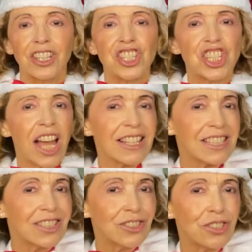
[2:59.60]

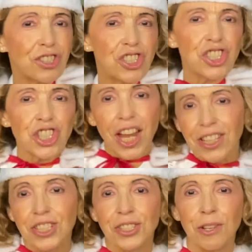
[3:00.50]
just to
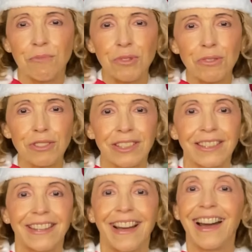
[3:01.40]
change the mood,
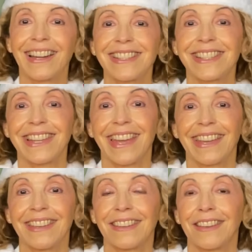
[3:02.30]
I say,